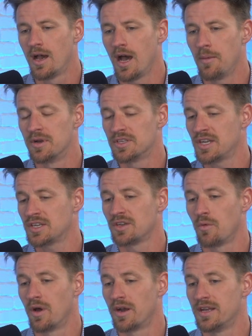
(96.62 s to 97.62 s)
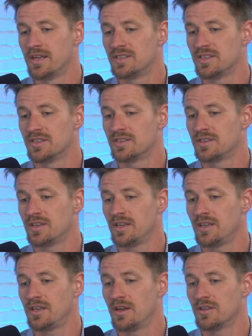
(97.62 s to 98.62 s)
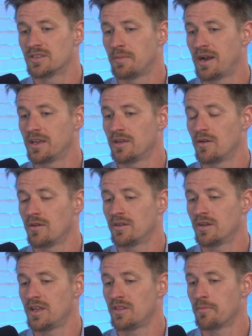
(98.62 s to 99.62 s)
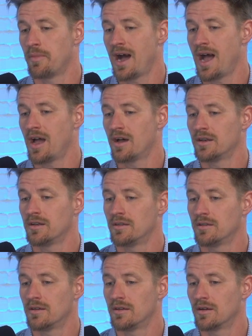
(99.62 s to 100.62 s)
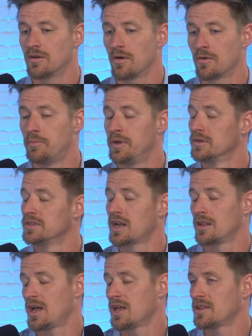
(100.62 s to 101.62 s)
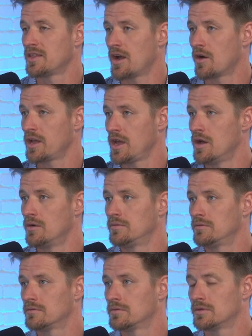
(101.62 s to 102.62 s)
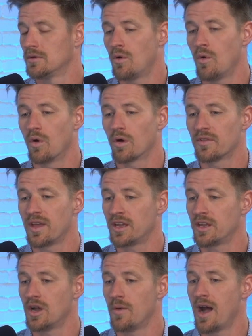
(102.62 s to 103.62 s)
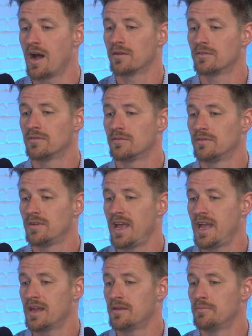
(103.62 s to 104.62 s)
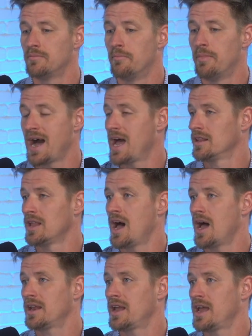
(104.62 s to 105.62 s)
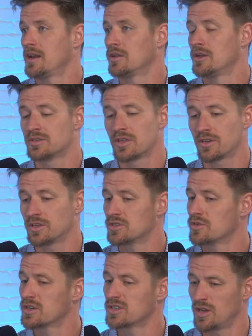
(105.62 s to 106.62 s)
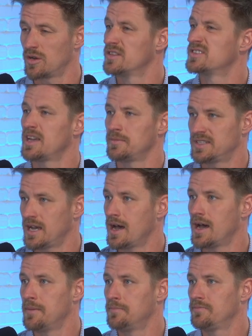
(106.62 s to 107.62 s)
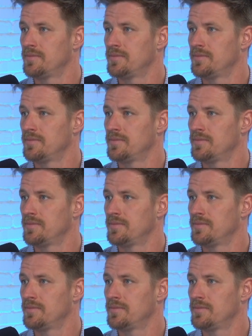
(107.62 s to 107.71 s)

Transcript: but essentially, what it is somebody could either buy on or build on a lot that they already own, or they could go out and buy a lot and close on the construction loan at the same time.